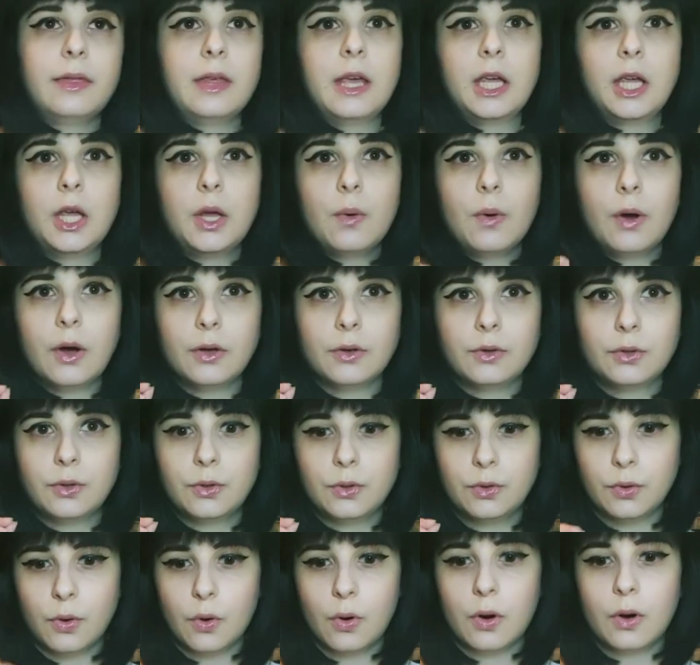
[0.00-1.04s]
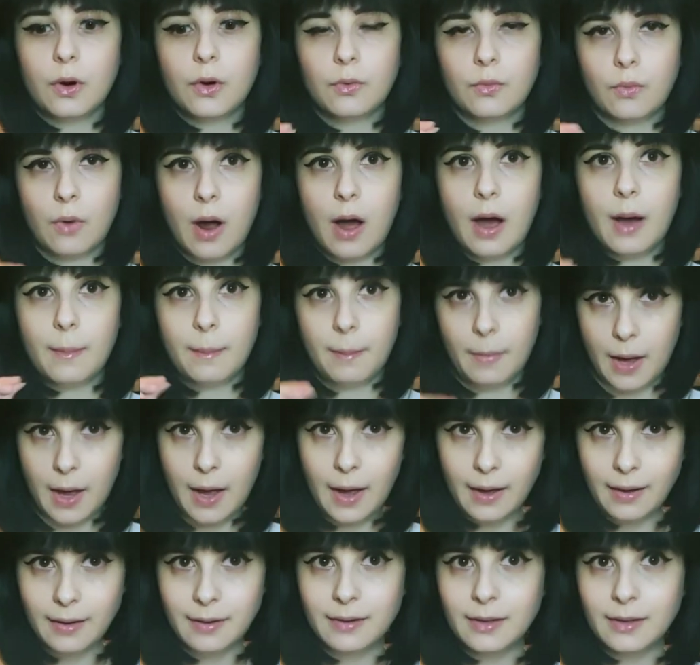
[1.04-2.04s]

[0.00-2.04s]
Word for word: Thank you, Adorama.